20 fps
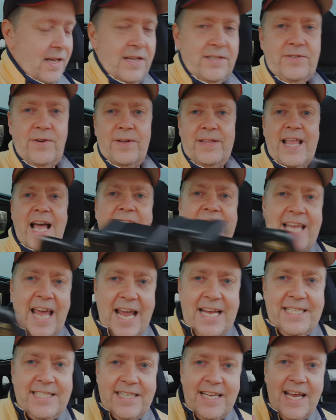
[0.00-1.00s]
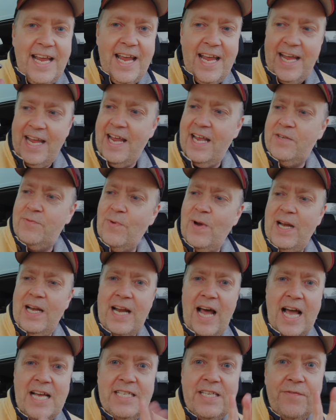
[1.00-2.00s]
So in that case, it's really
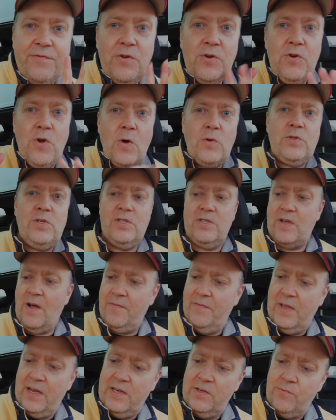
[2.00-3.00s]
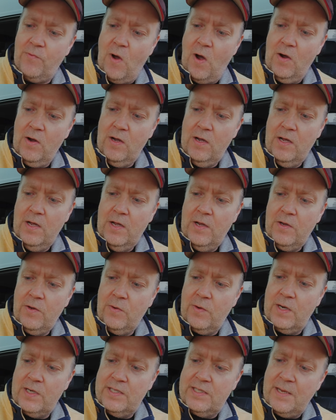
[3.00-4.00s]
nice. If you notice something is wrong,
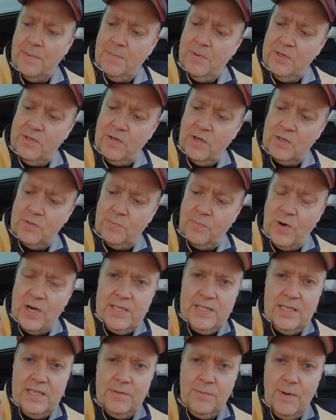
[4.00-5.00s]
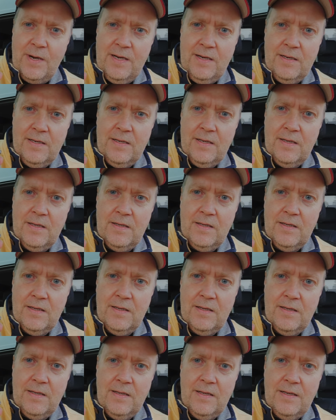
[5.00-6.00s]
you can simply just press this one
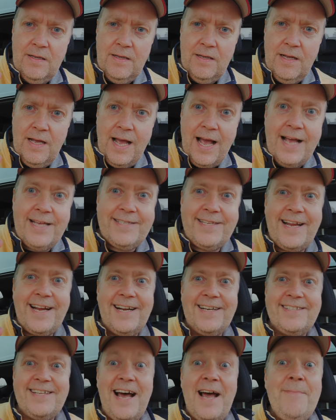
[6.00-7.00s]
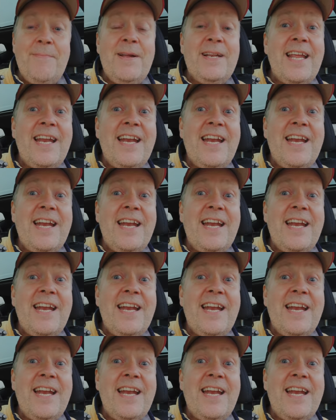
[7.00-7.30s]
a single time and